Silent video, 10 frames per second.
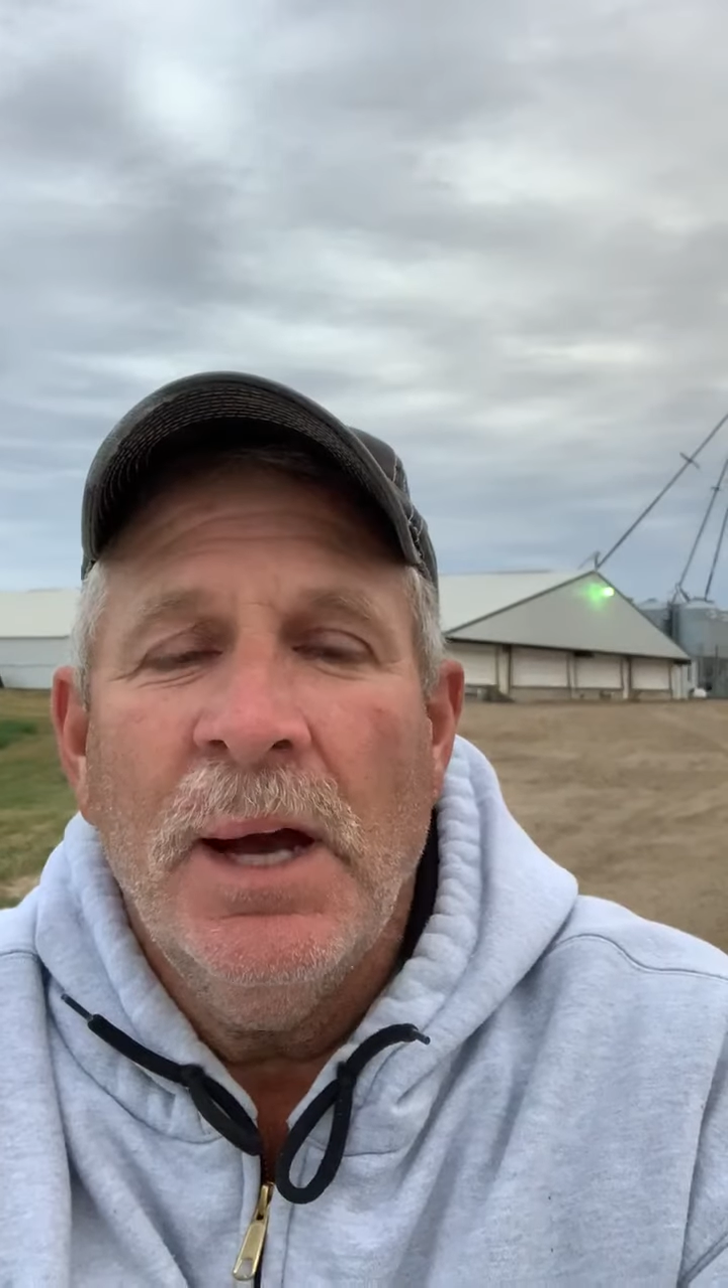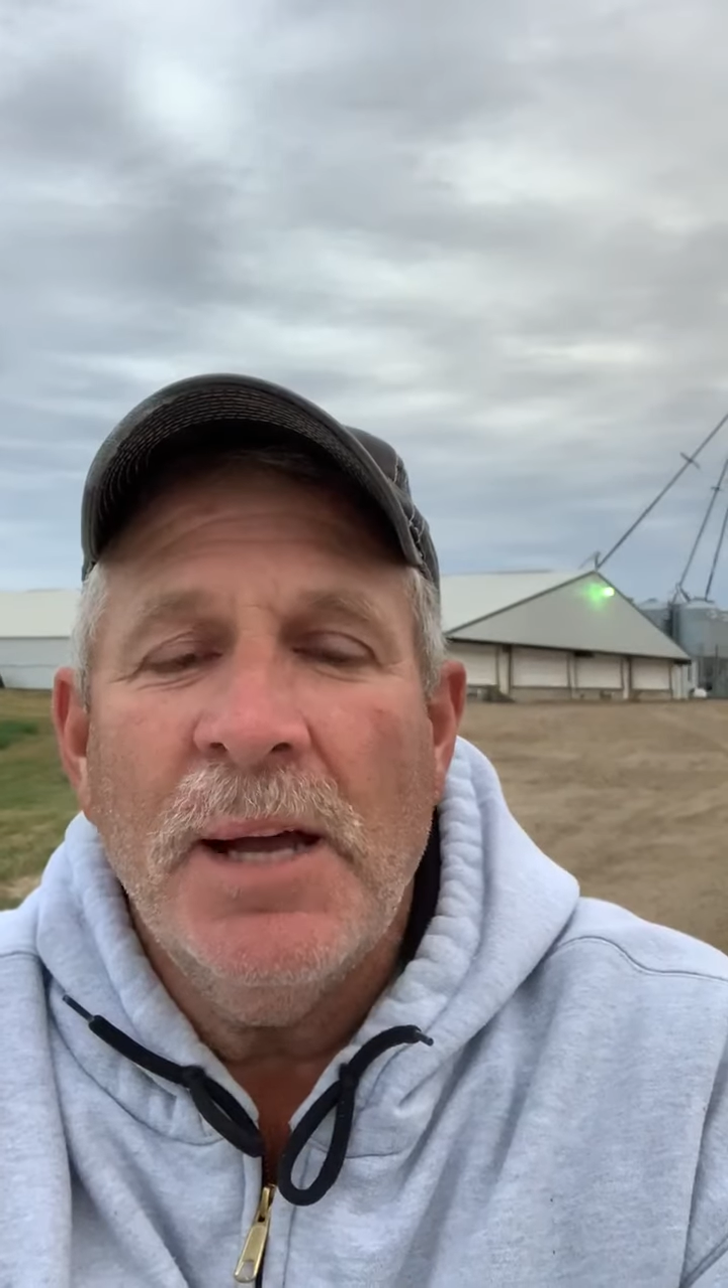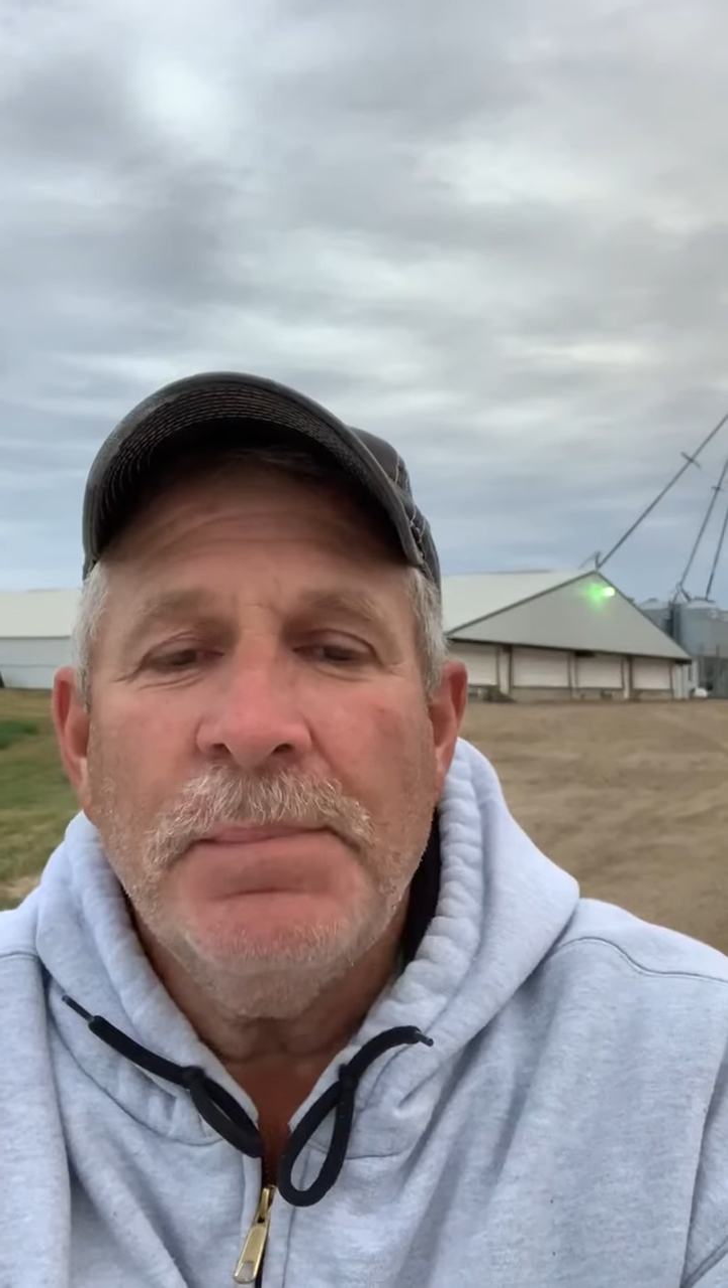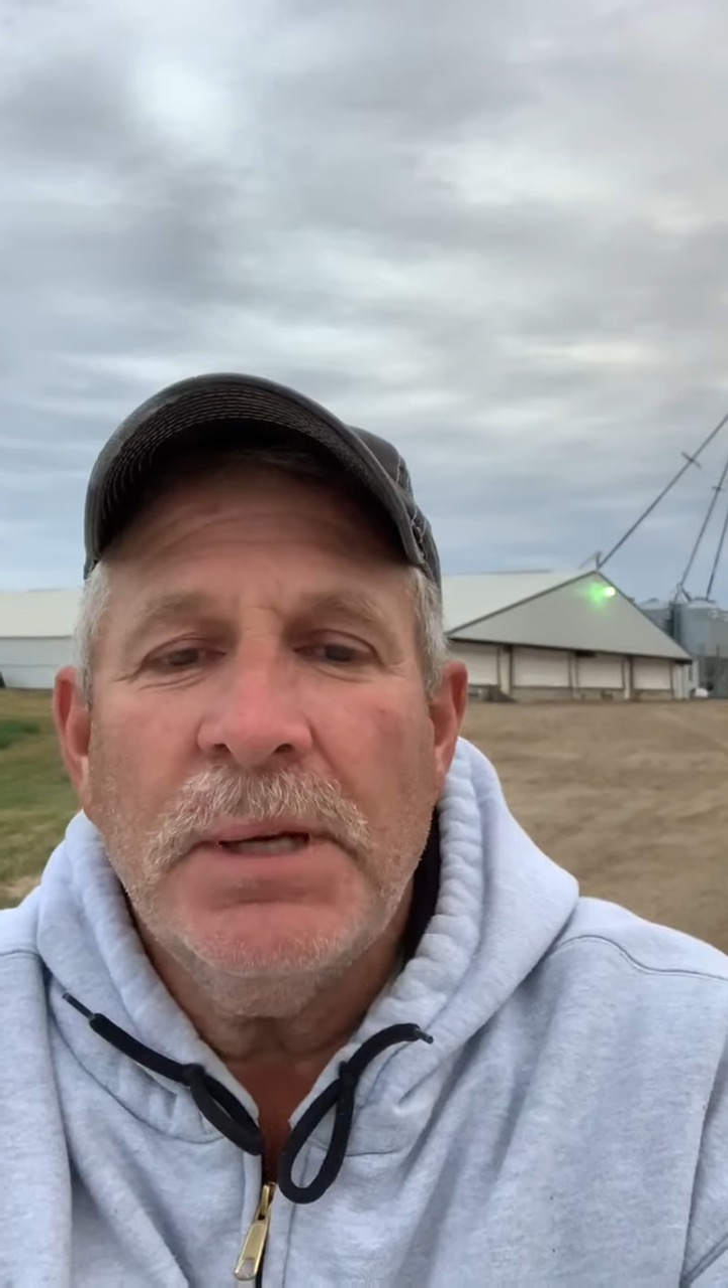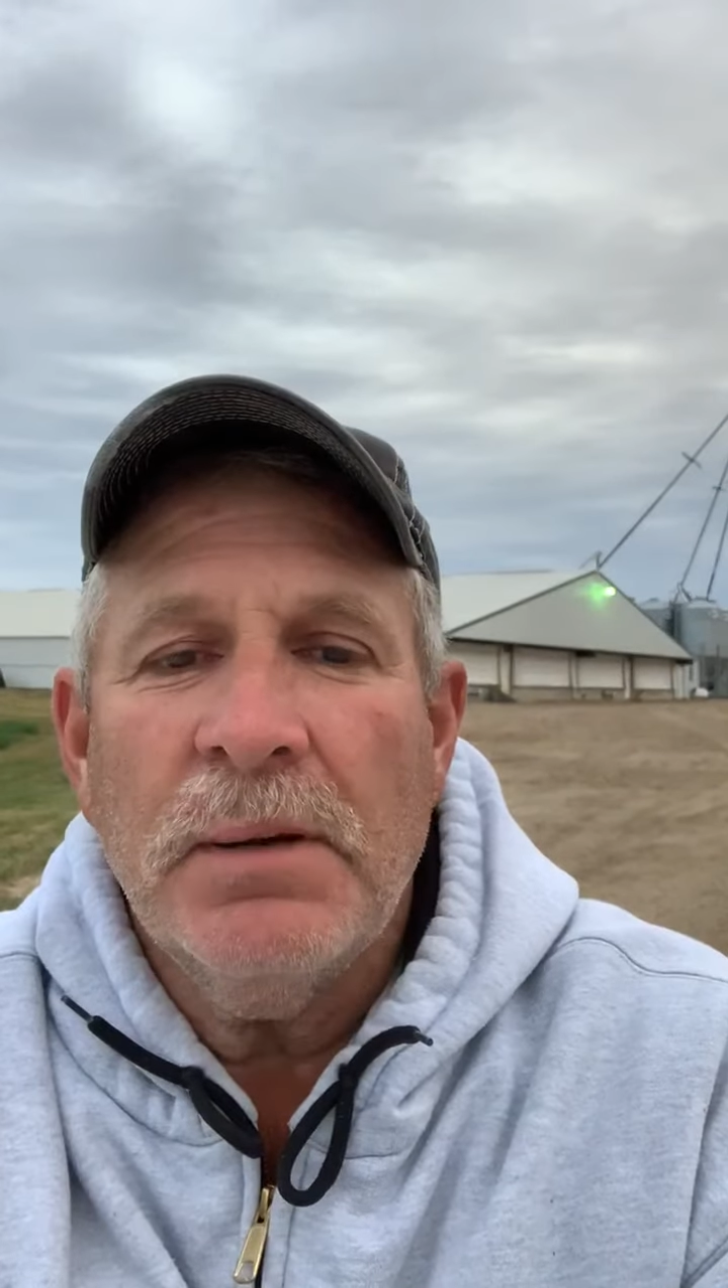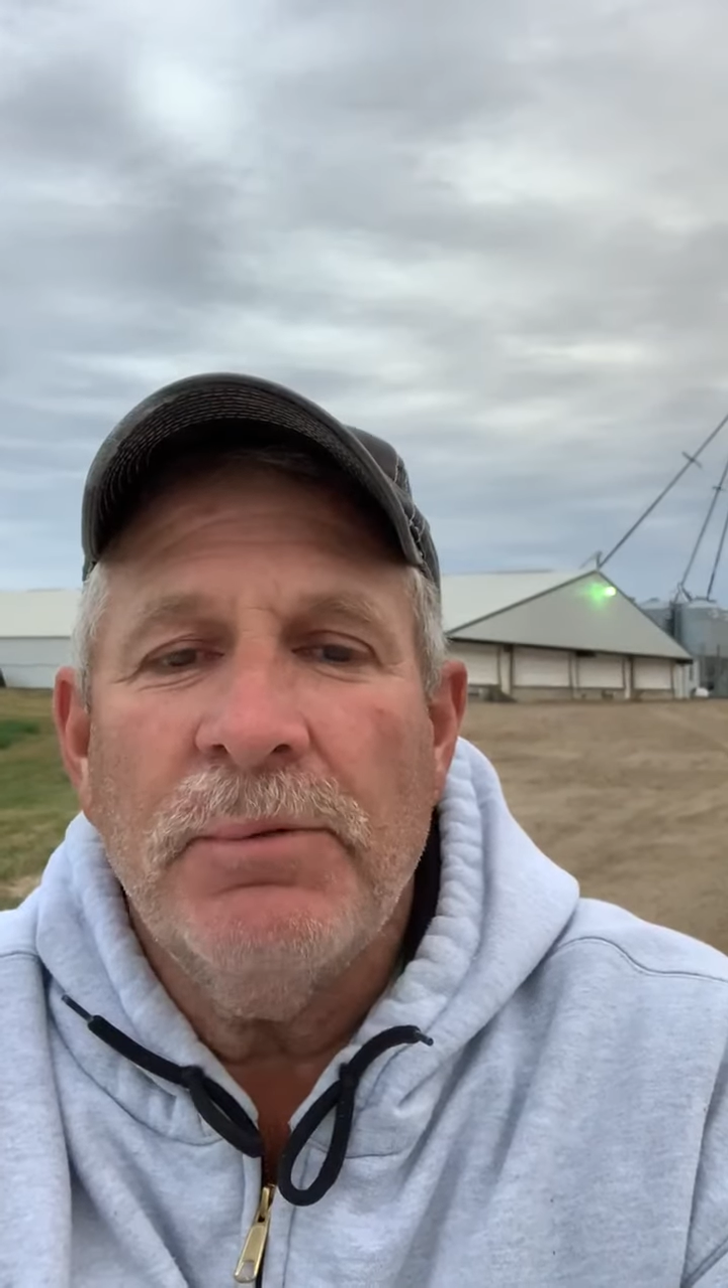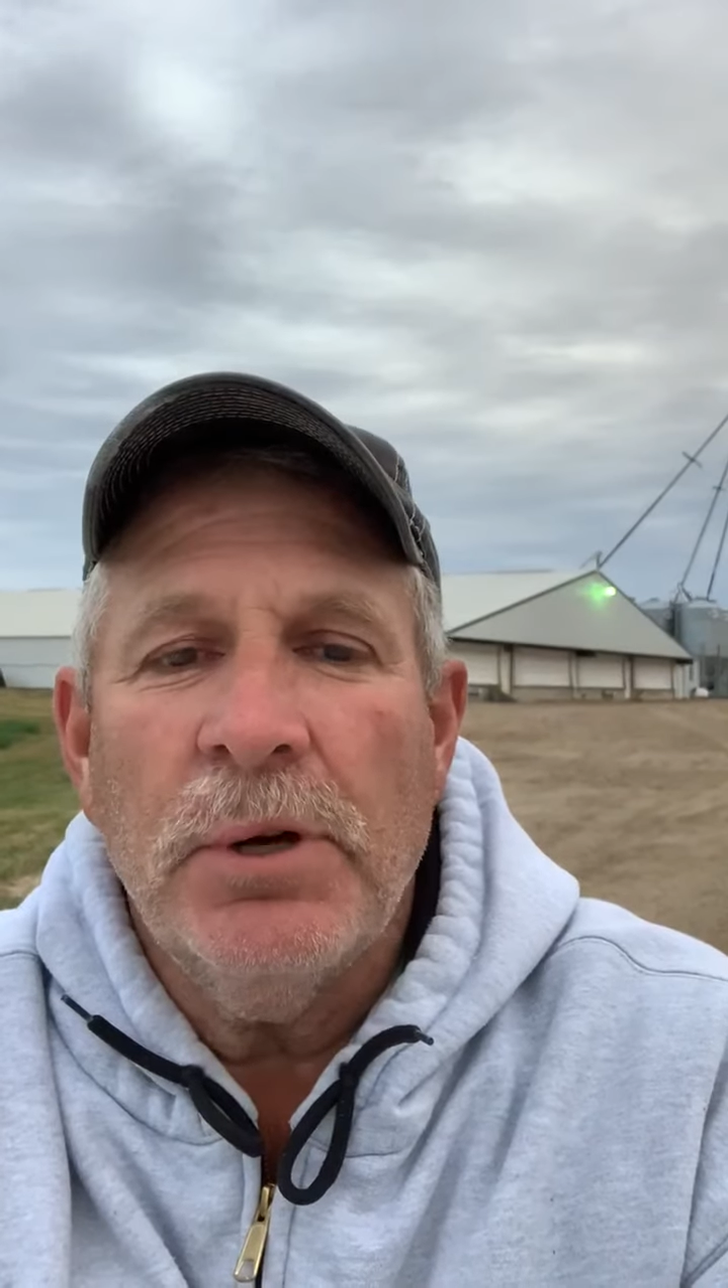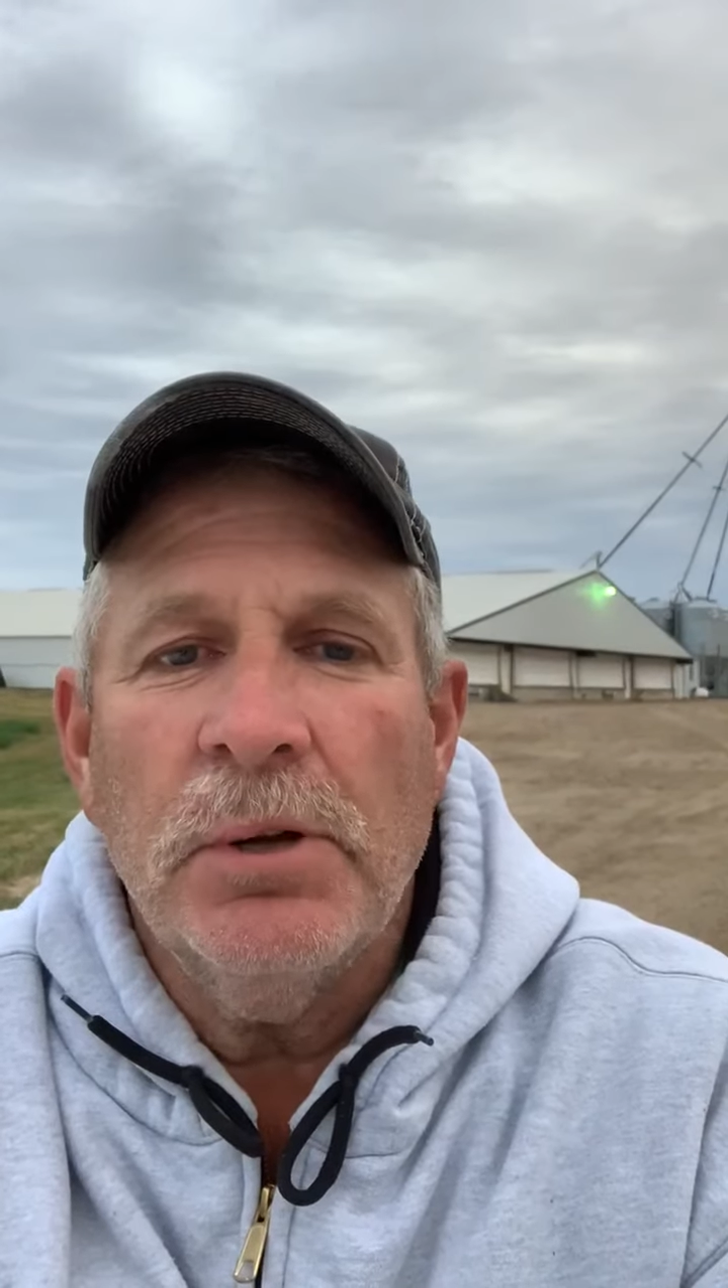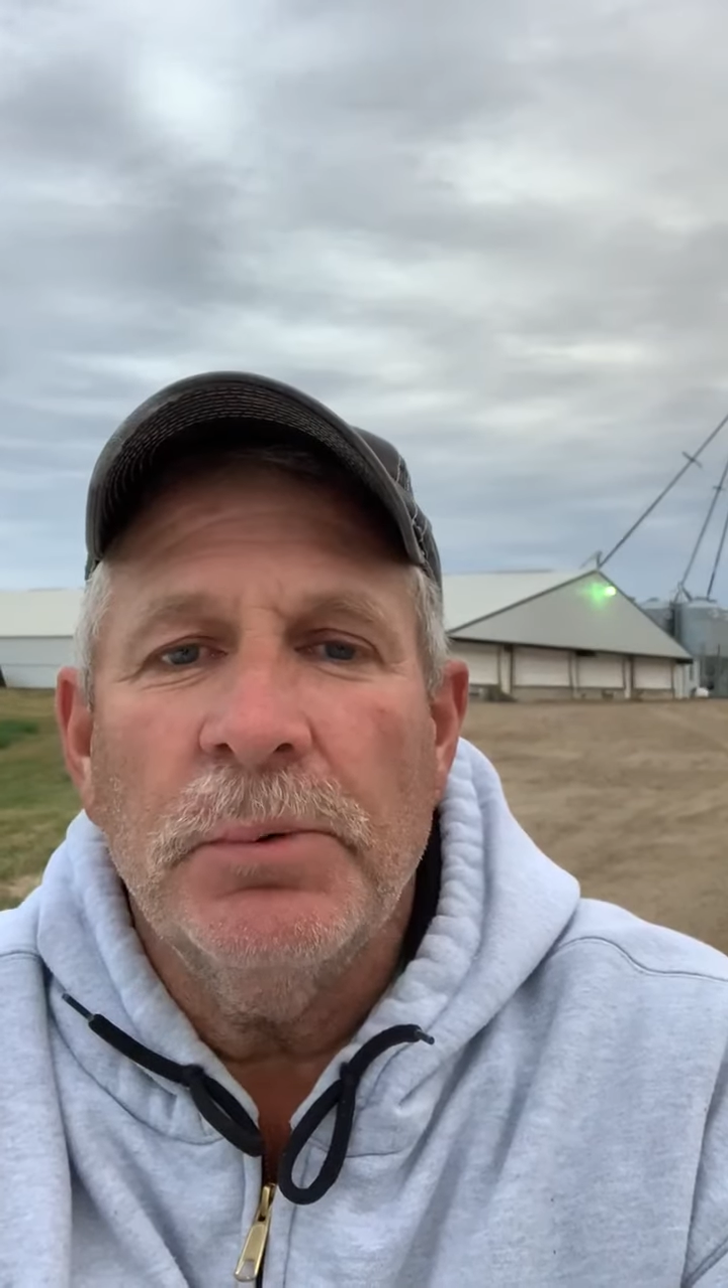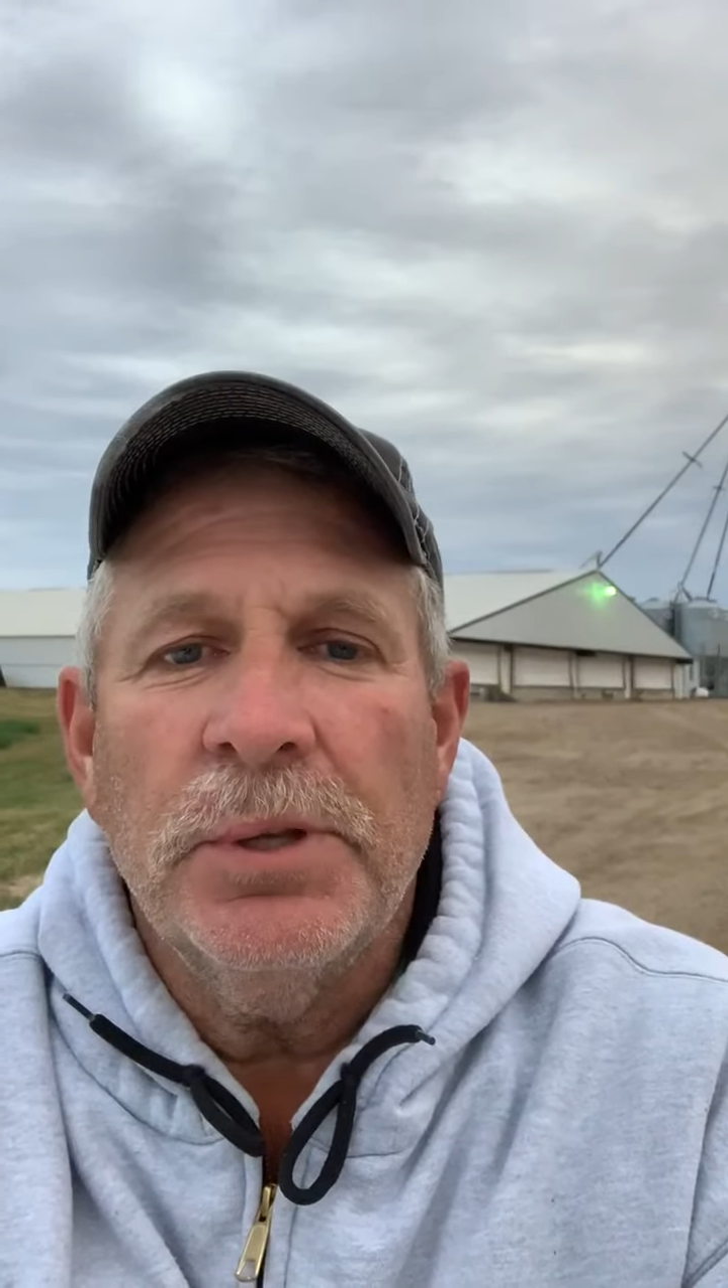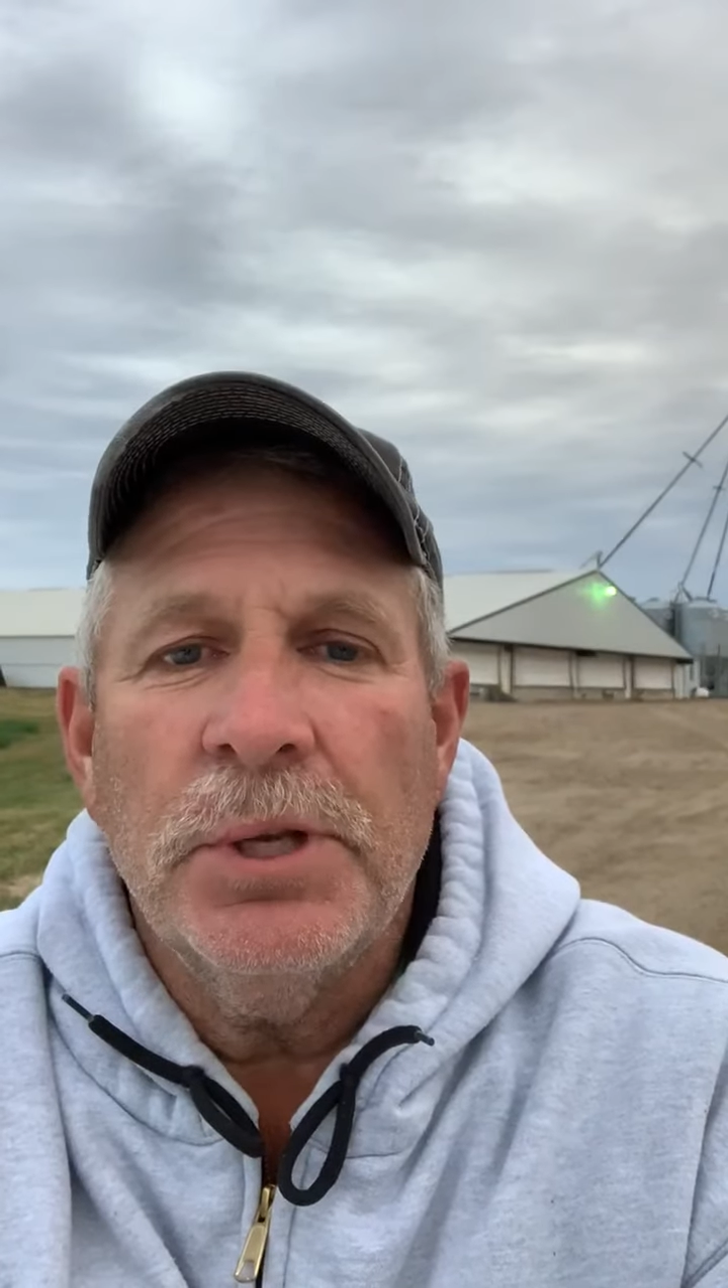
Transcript: I've been involved with